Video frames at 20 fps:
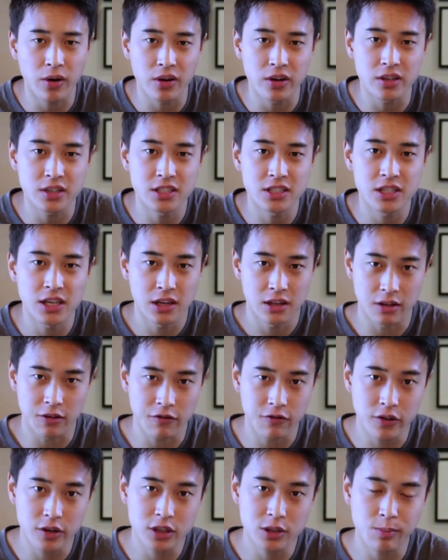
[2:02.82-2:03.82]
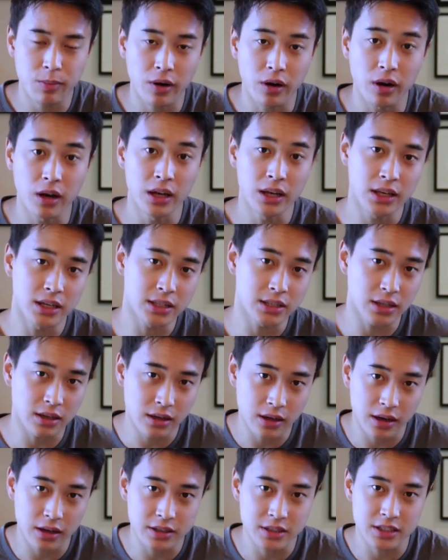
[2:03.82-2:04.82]
parts. The first part is the
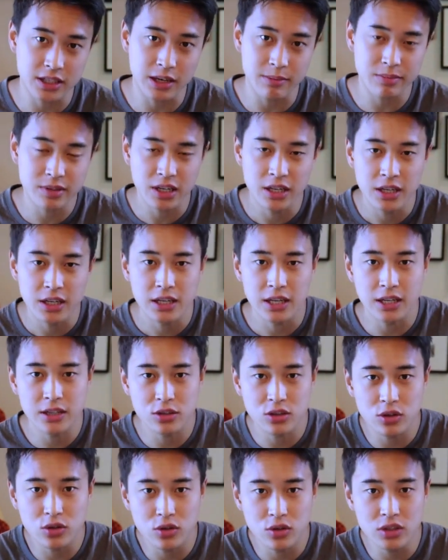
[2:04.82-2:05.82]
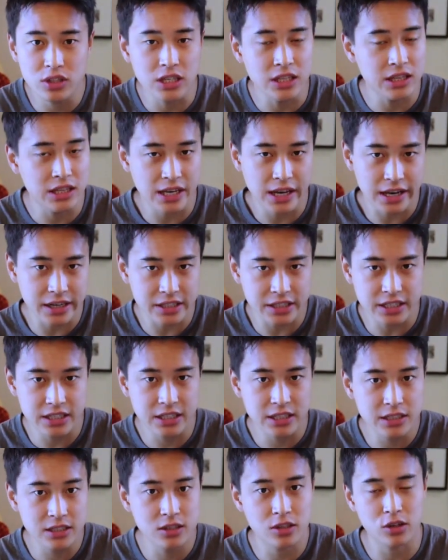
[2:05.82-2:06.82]
concept, introducing the
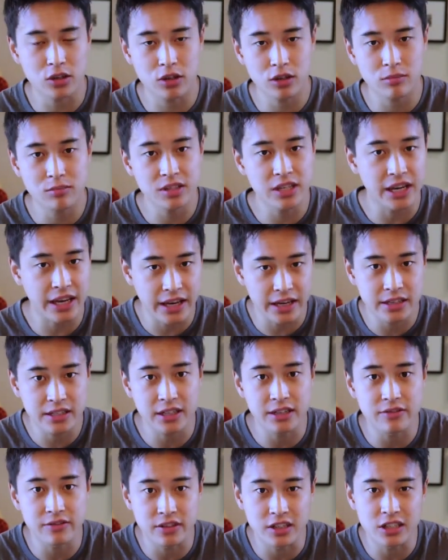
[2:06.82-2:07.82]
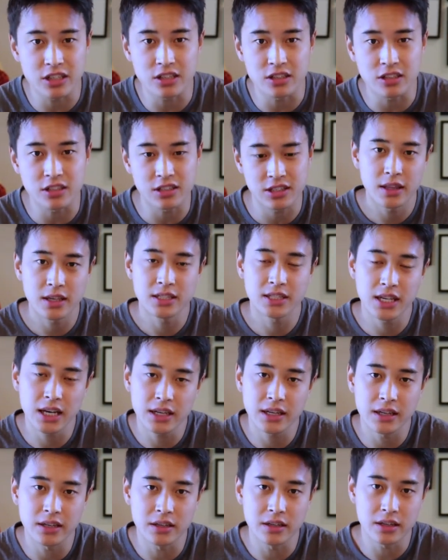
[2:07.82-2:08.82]
ideas, terms, and definitions. The
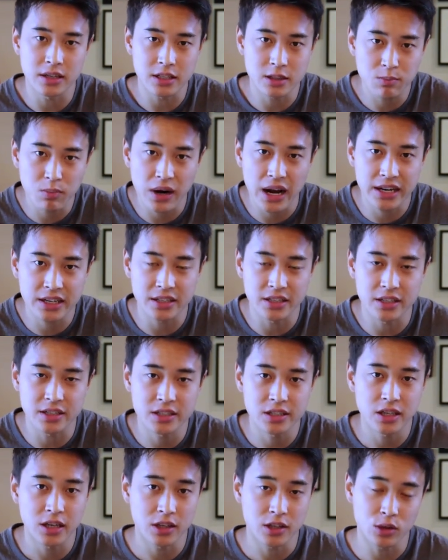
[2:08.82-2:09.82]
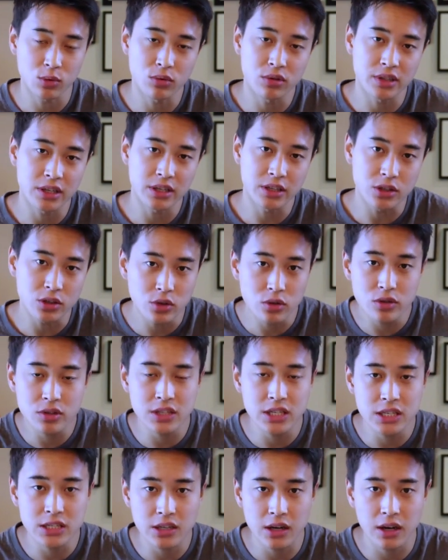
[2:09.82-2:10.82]
second is practice. You will then
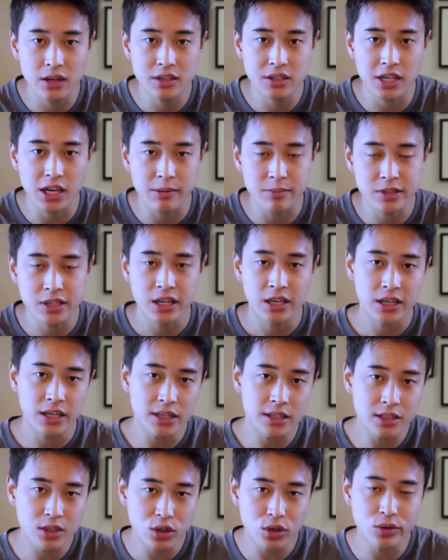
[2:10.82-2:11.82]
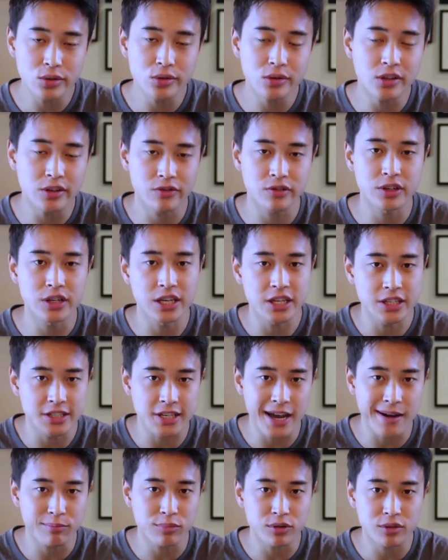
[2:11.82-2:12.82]
use these concepts in 2 different
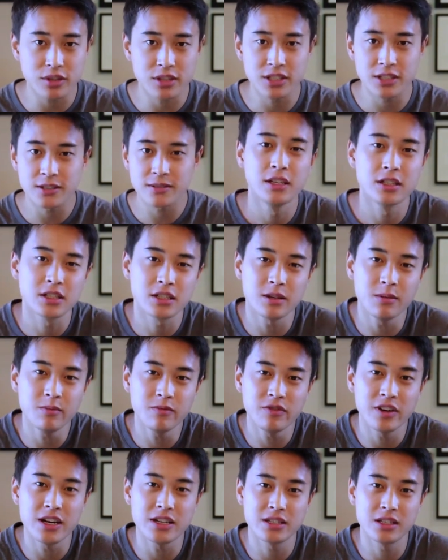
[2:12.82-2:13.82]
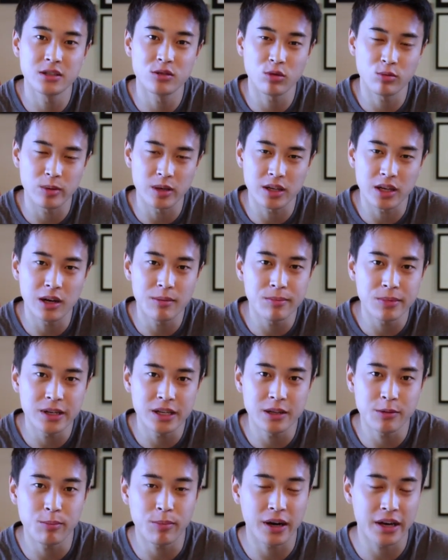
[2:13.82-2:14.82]
examples. Some phases will be
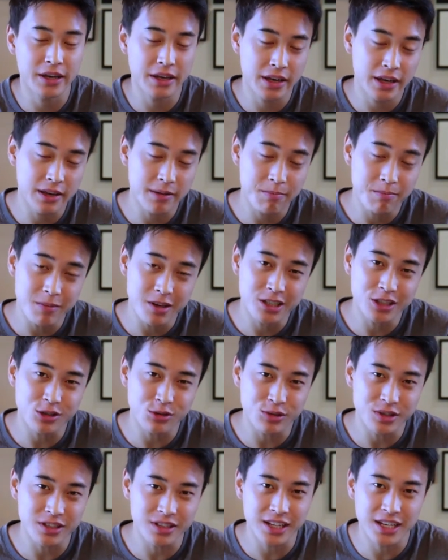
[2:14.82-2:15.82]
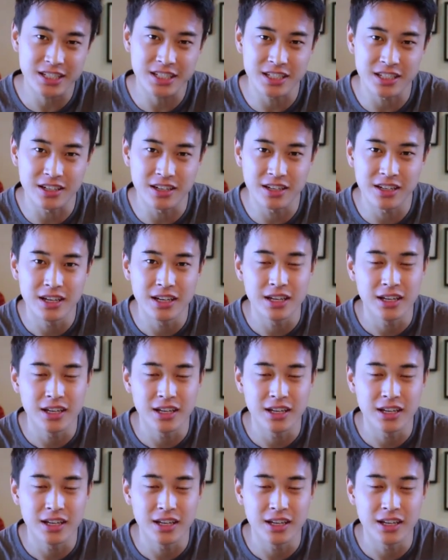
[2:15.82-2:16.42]
accompanied by a mystery lesson.